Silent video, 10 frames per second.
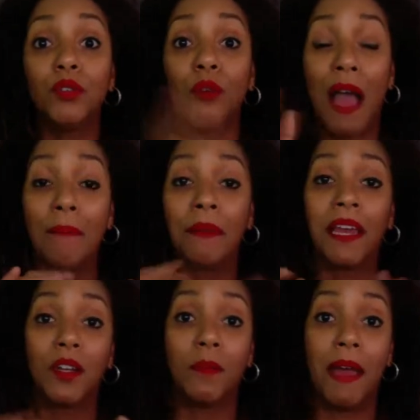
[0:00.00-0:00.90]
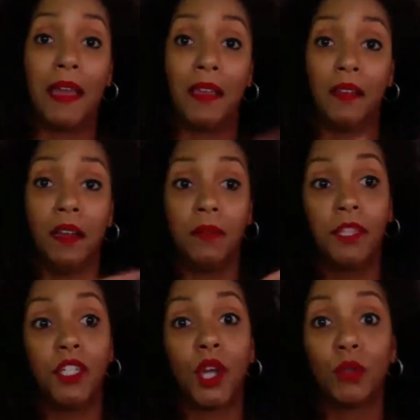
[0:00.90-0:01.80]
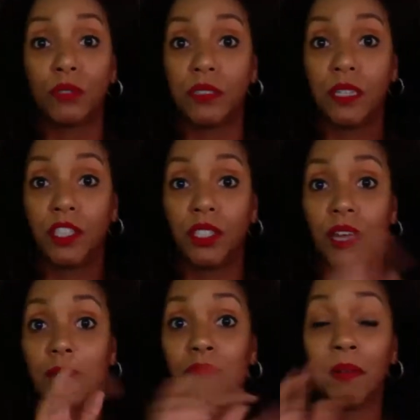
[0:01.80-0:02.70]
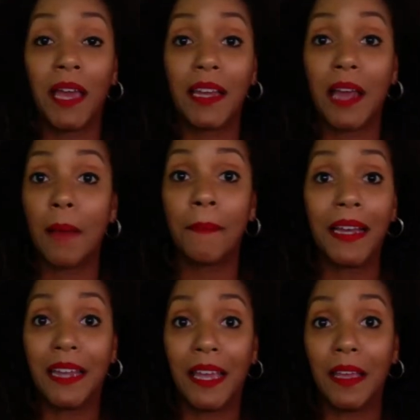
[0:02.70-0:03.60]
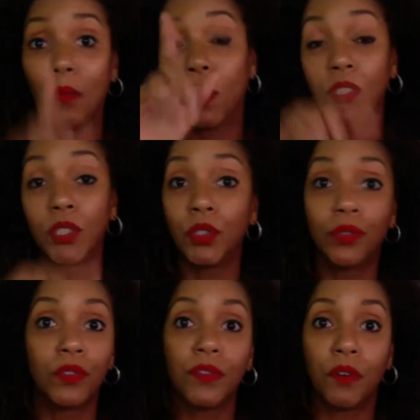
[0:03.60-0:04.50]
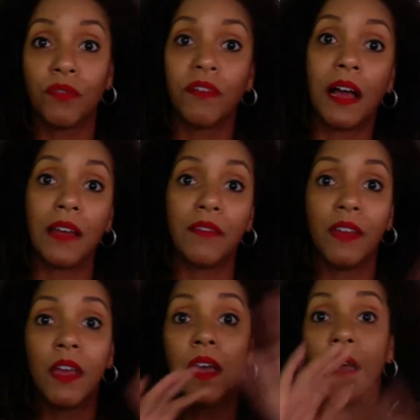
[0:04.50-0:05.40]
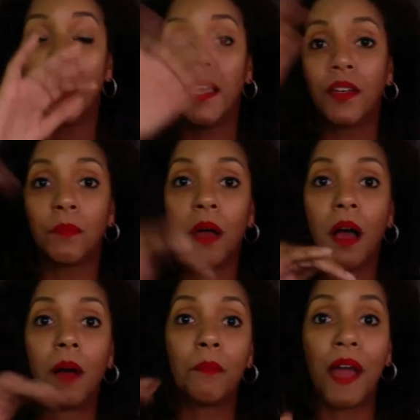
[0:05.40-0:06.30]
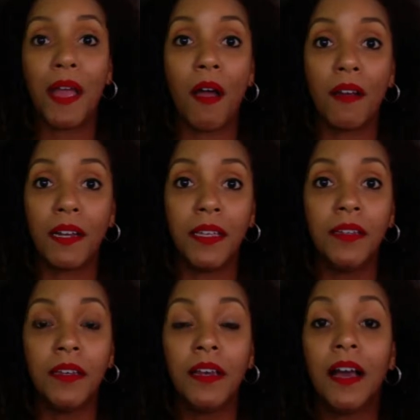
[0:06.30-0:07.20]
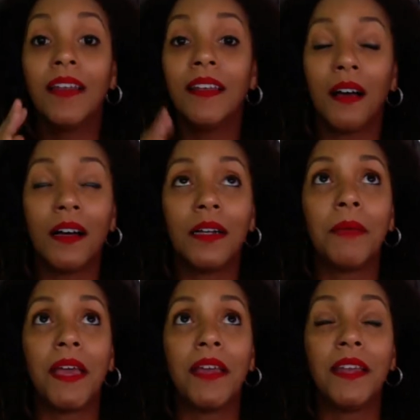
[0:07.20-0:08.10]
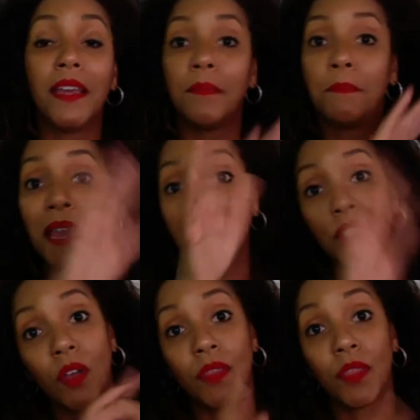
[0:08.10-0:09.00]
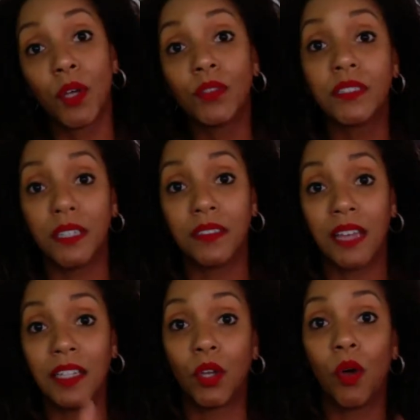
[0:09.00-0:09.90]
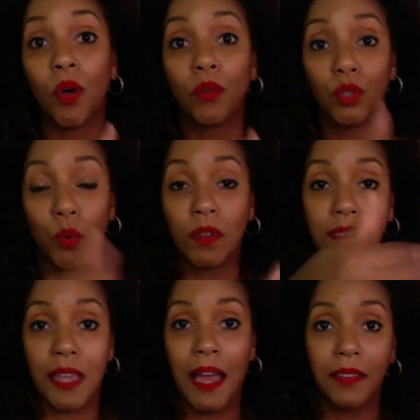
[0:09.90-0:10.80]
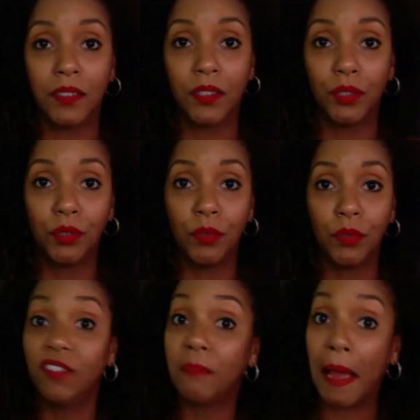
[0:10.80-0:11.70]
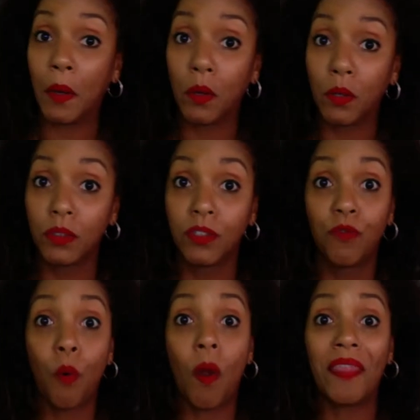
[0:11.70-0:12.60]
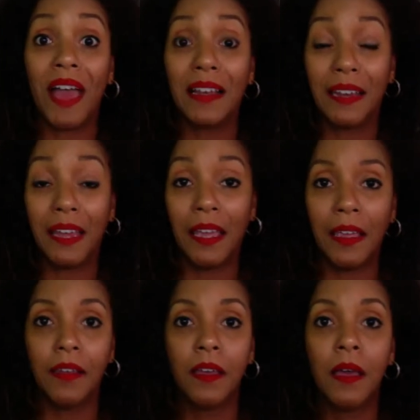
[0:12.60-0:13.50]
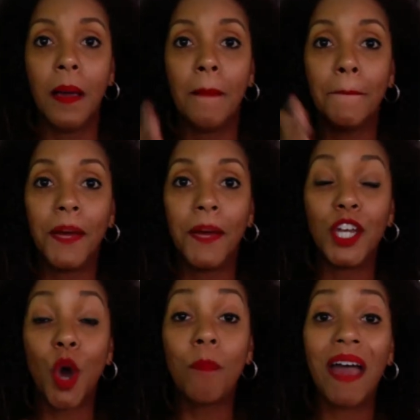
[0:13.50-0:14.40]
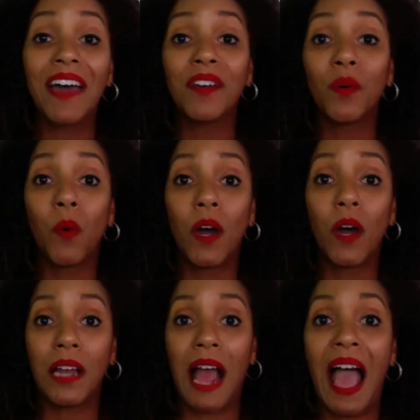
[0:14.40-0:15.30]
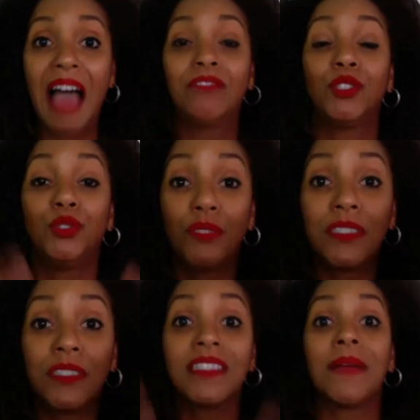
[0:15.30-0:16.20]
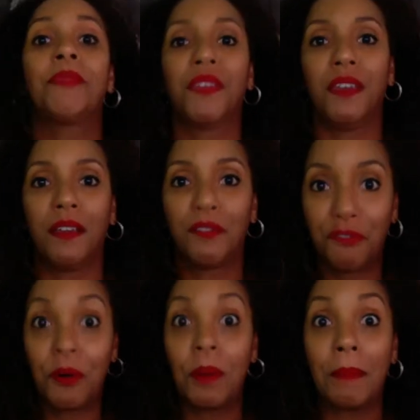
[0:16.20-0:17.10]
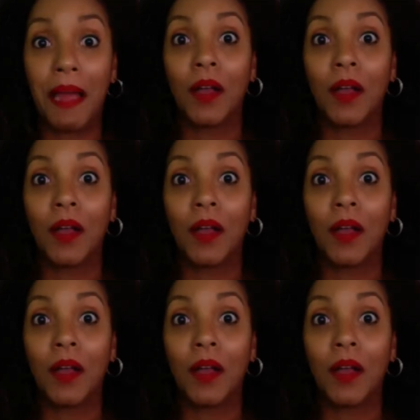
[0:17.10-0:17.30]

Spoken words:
iPhone. So I plan on my the notes section. I plan out my day 1, 2, 3, 4, 5 in priority, and then based on those things, I go towards that to achieve my goals for that day. But no matter what, I have to do something